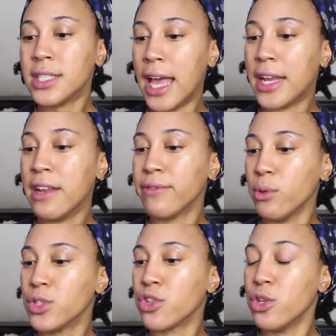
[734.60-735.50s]
Ten,
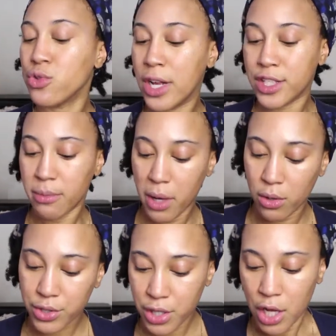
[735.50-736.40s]
influencer you trust the
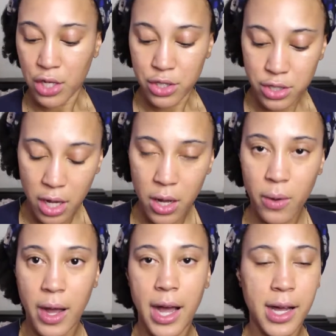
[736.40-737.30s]
most.
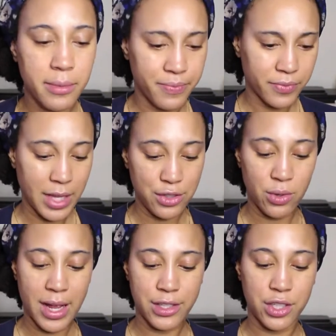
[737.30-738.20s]
So um as
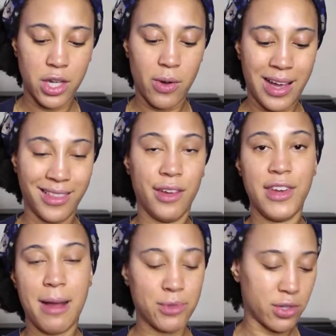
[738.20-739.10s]
you guys know, I love
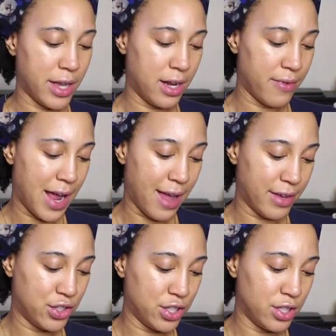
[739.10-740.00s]
Natural eighty-five,
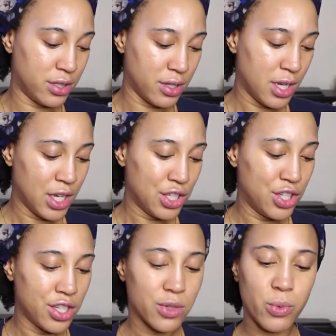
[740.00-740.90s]
and she's
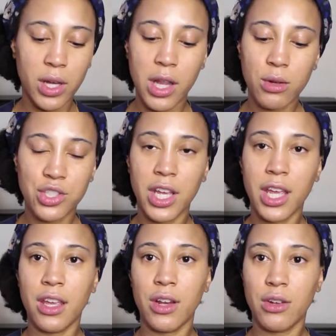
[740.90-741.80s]
She's a real O
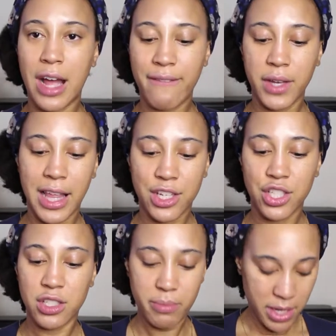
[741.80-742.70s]
G, you know. I feel like
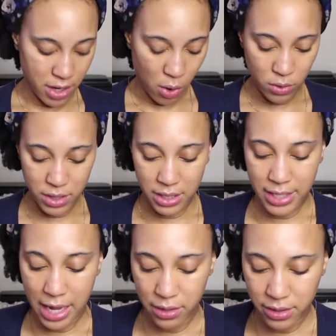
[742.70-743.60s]
she's been holding it
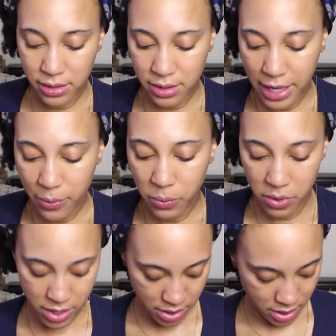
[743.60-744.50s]
down since day
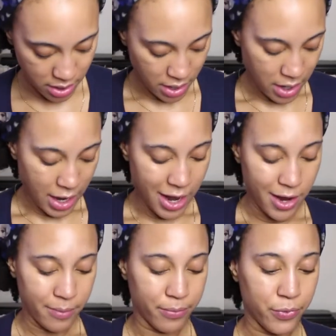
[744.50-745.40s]
one.
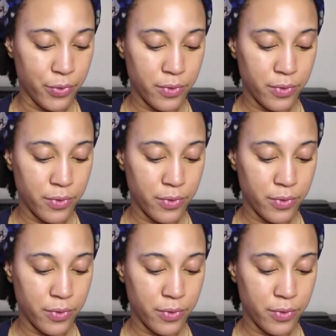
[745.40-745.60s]
Um,